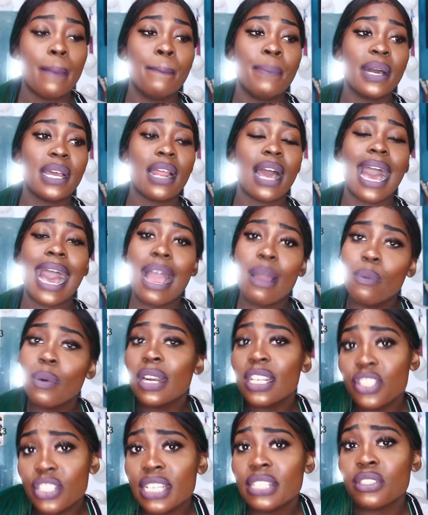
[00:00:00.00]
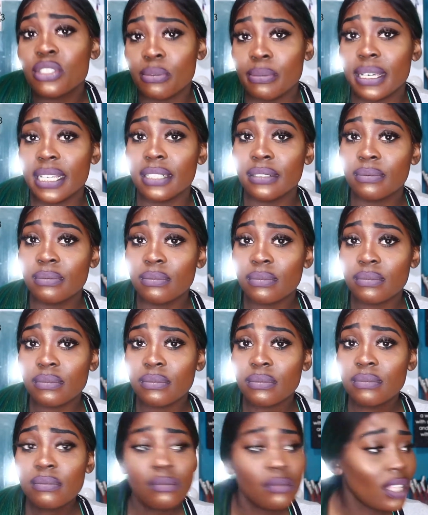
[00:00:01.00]
But I want a gentleman.
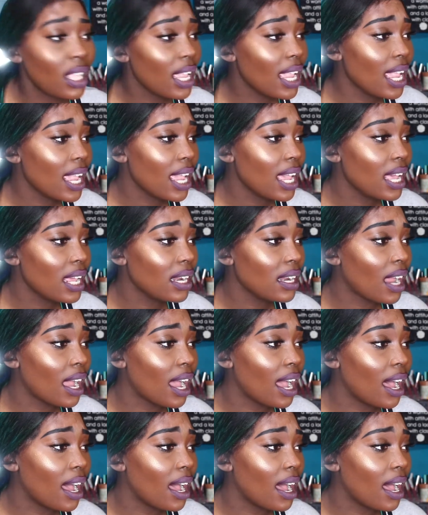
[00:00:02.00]
And